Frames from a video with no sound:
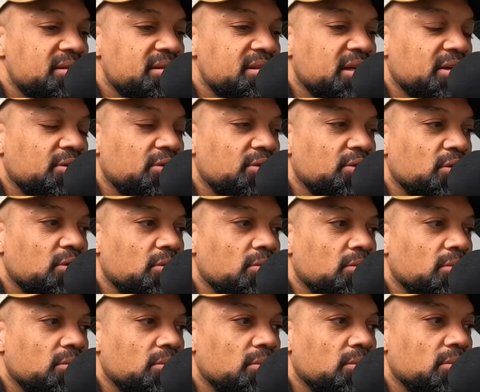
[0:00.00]
tell
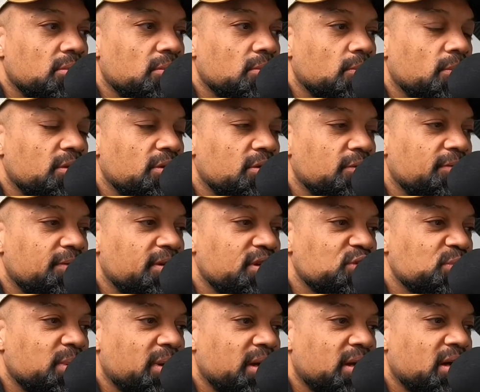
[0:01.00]
you when you
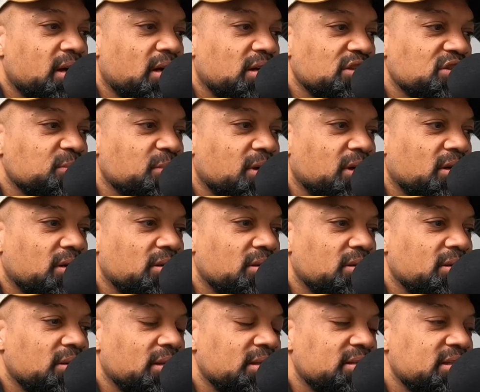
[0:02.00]
finish playing college ball,
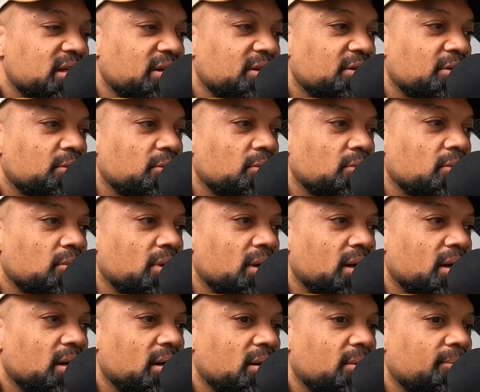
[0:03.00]
they tell you
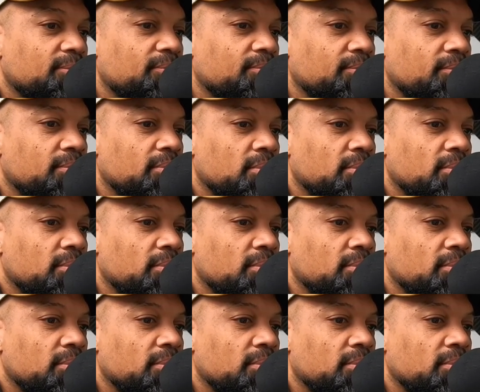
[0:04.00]
um,